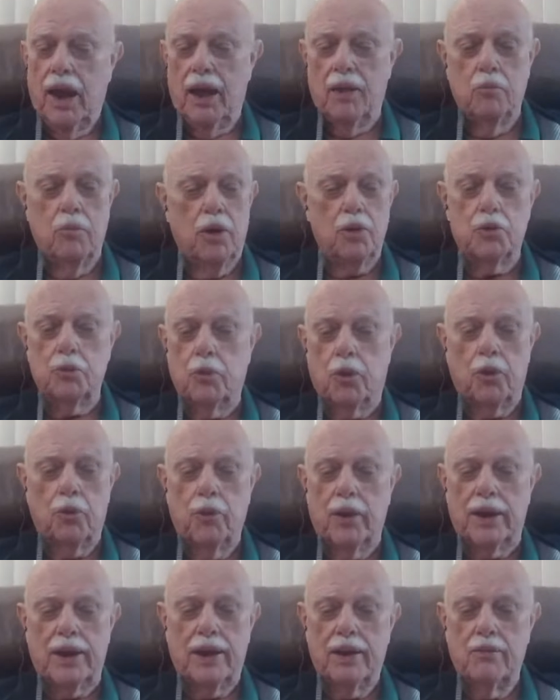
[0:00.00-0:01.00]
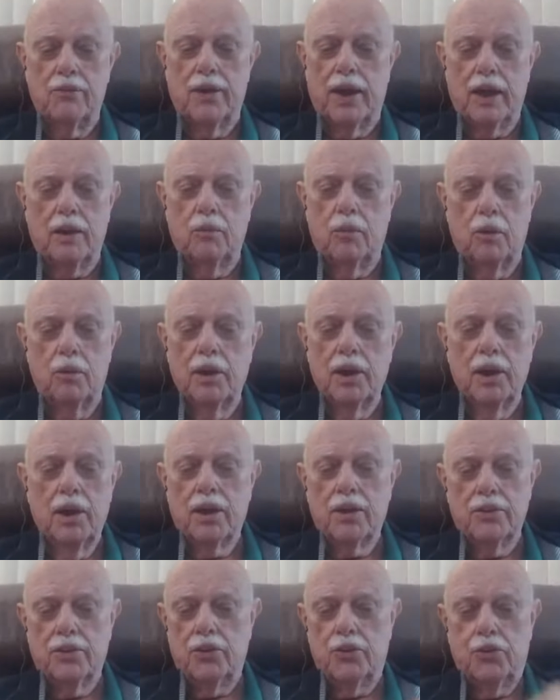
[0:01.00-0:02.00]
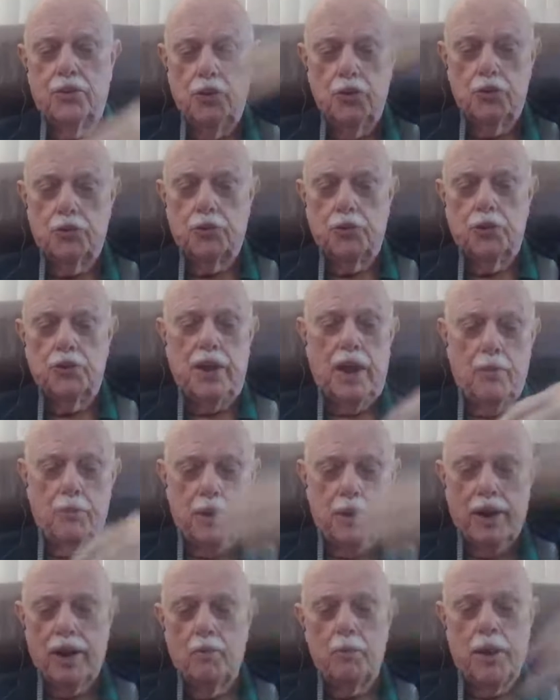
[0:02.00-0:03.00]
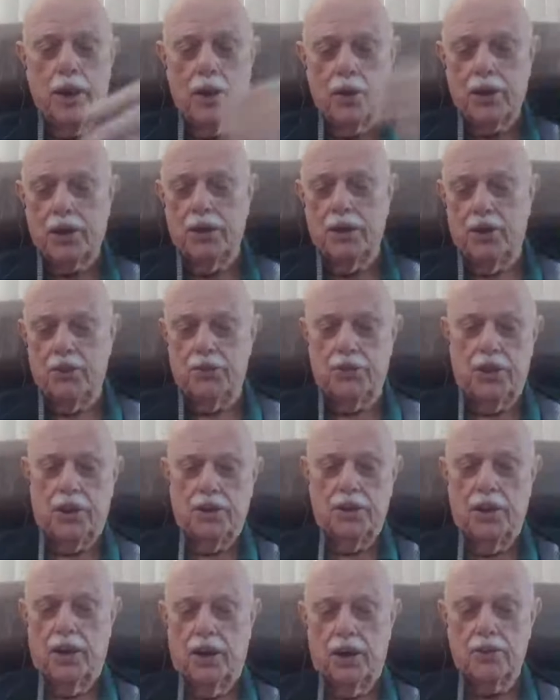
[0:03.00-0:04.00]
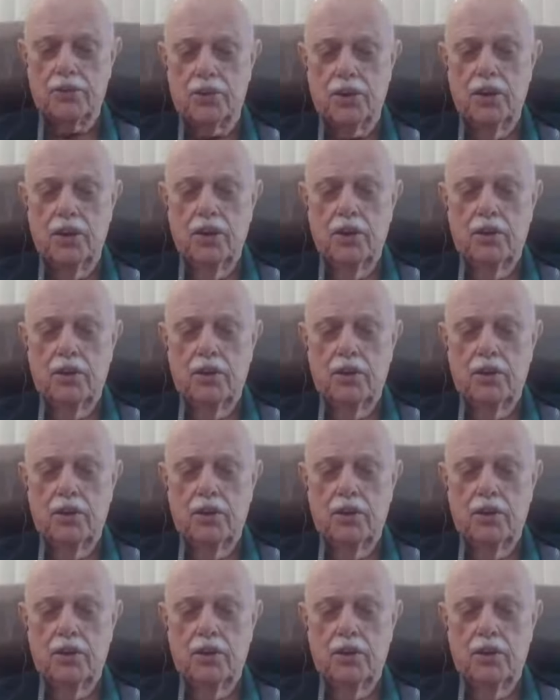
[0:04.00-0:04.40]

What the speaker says: and much more readily available because it's used for taping up air conditioning ducts.